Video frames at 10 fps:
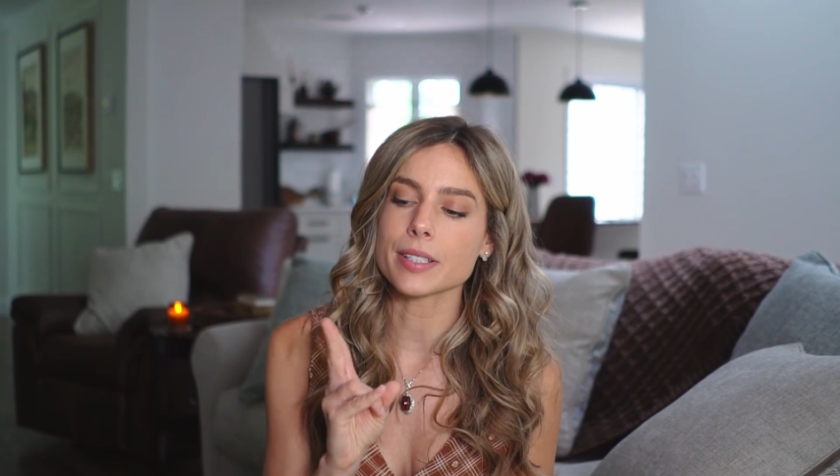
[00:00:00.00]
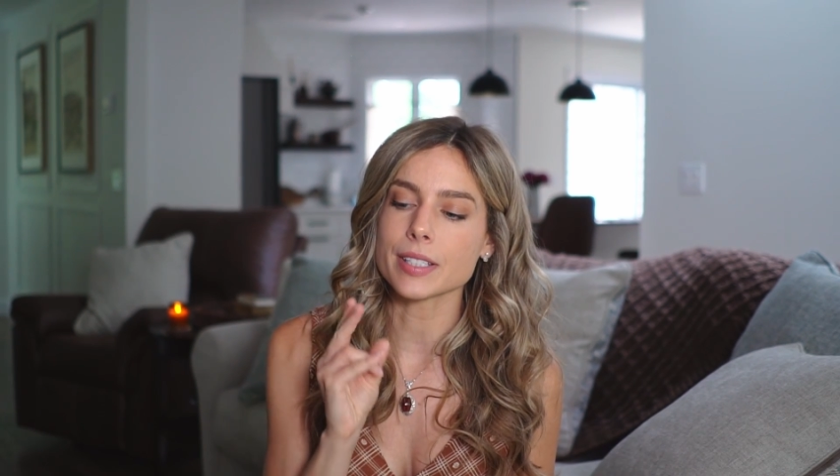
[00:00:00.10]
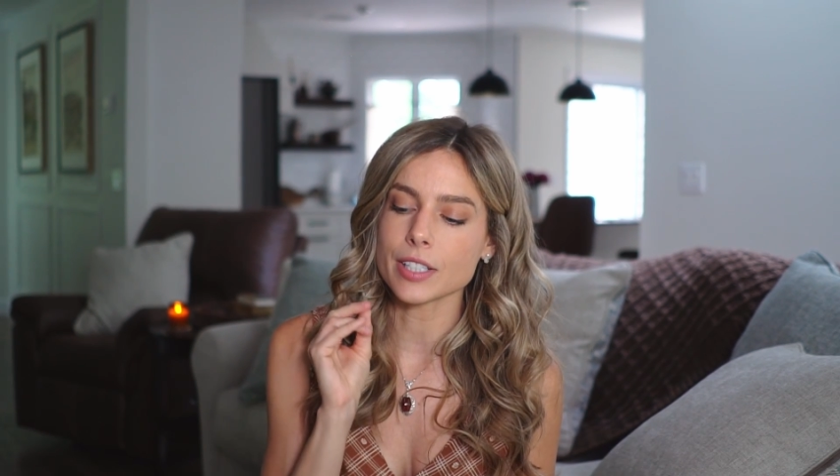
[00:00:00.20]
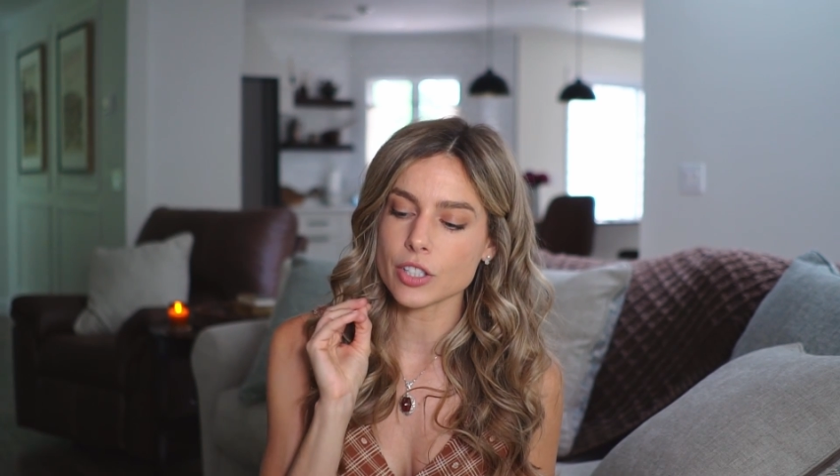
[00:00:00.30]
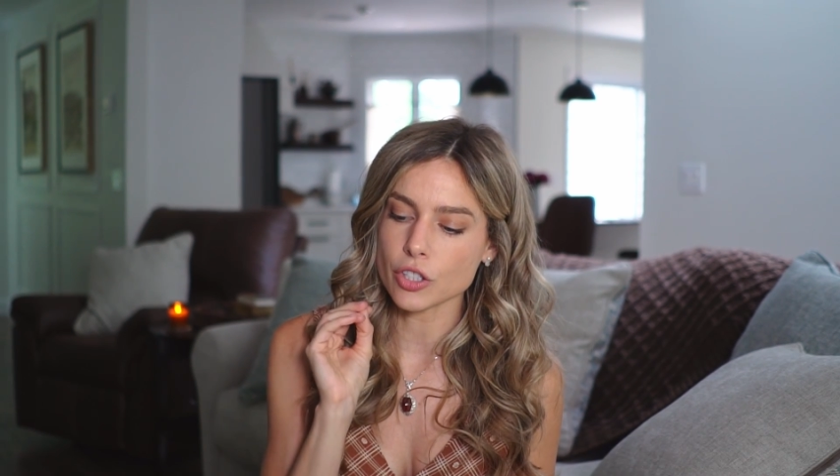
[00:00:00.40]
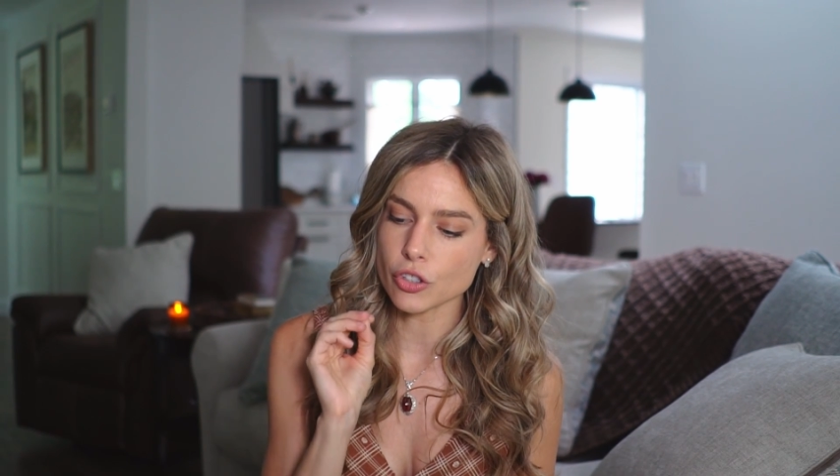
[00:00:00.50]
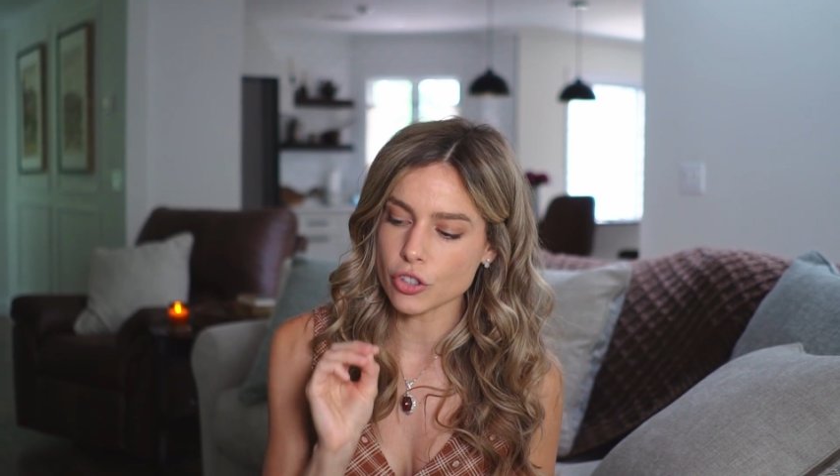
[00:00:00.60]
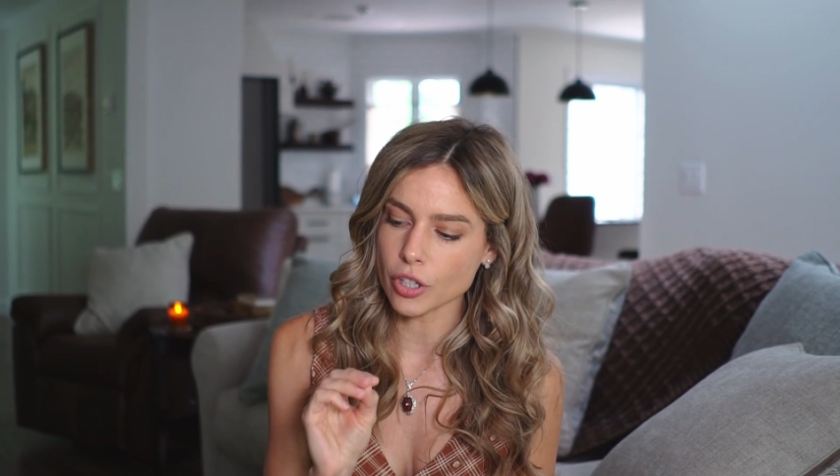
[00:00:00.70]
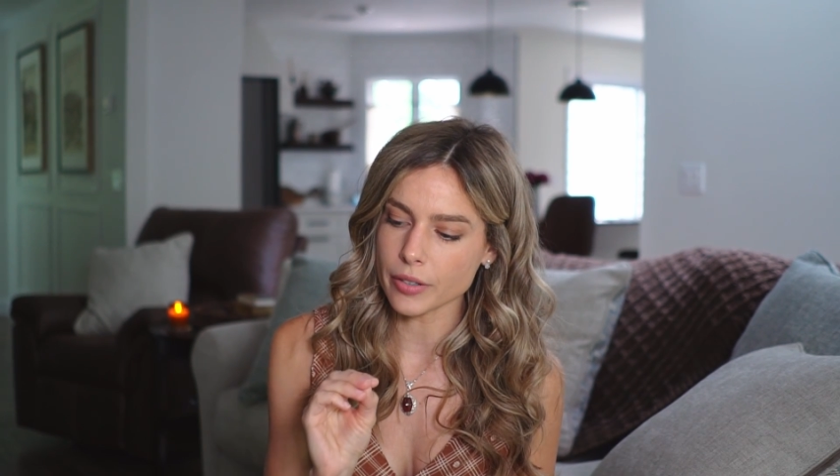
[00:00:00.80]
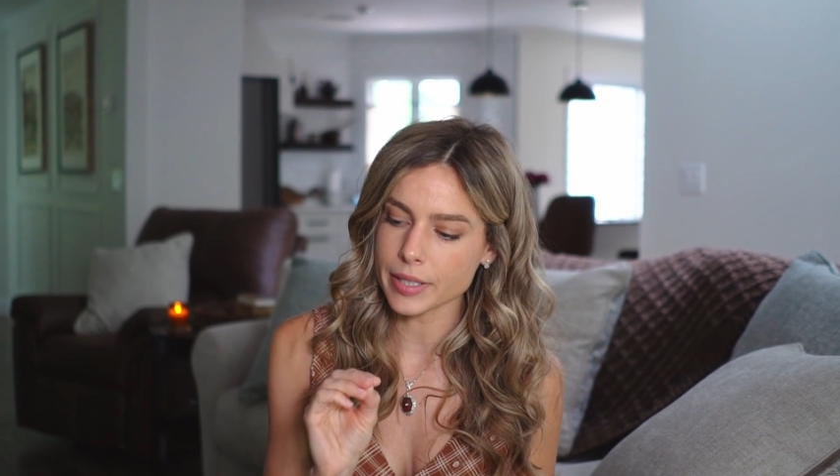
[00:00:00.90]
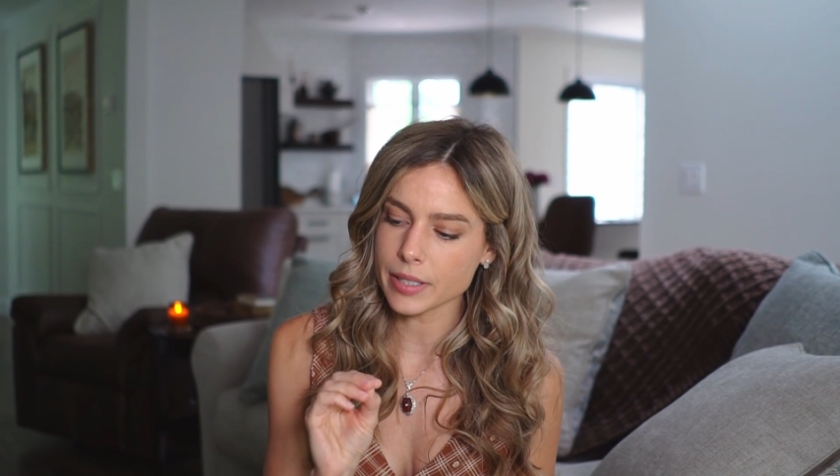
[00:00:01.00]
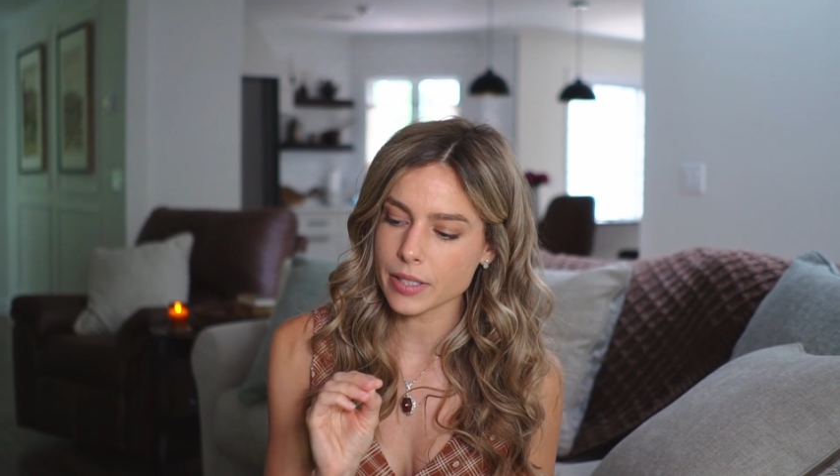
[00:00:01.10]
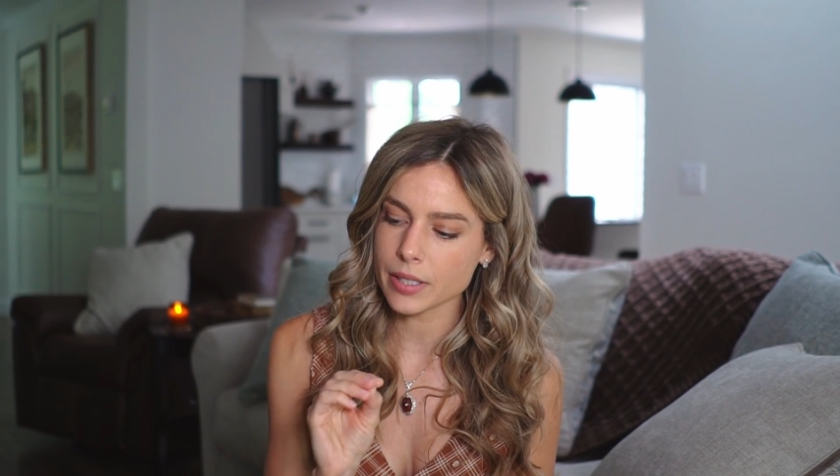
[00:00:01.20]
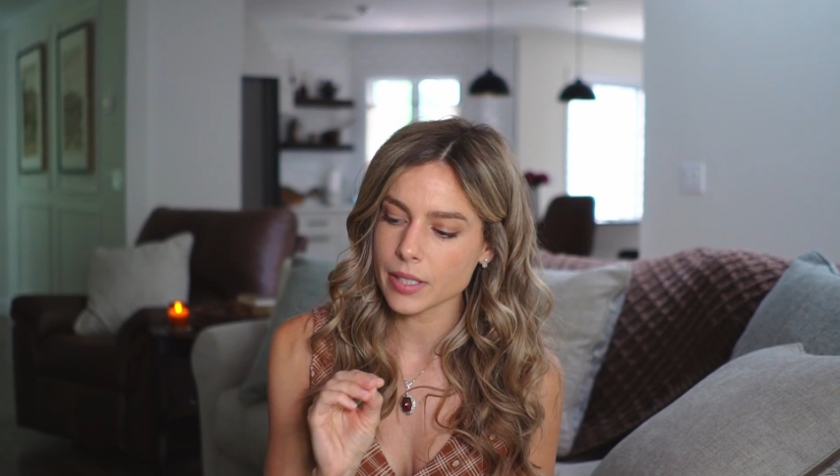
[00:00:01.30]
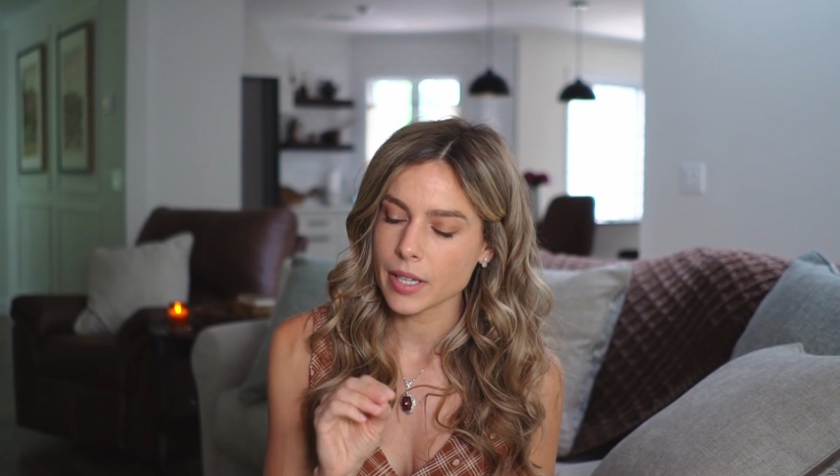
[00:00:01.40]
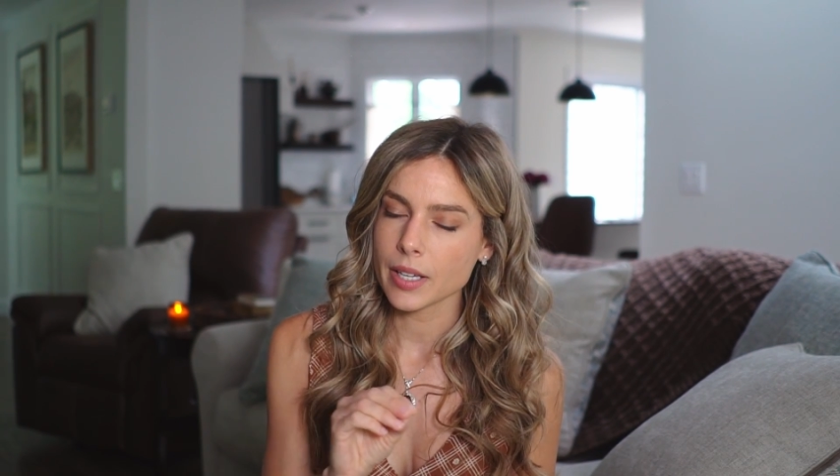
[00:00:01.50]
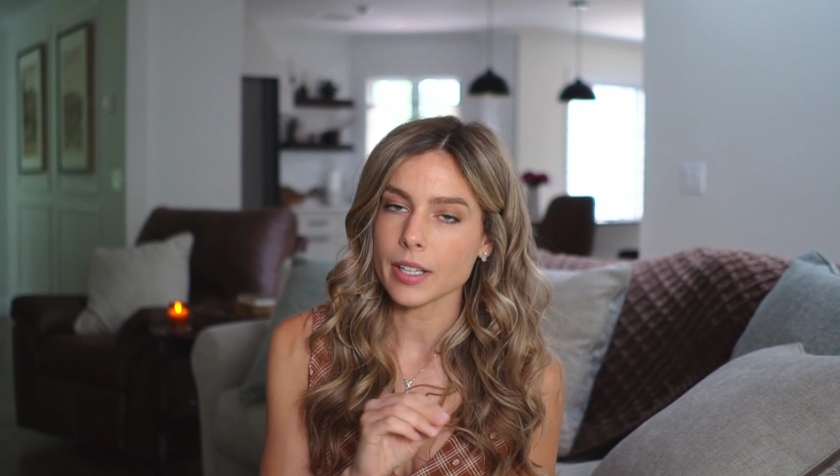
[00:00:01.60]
business insurance,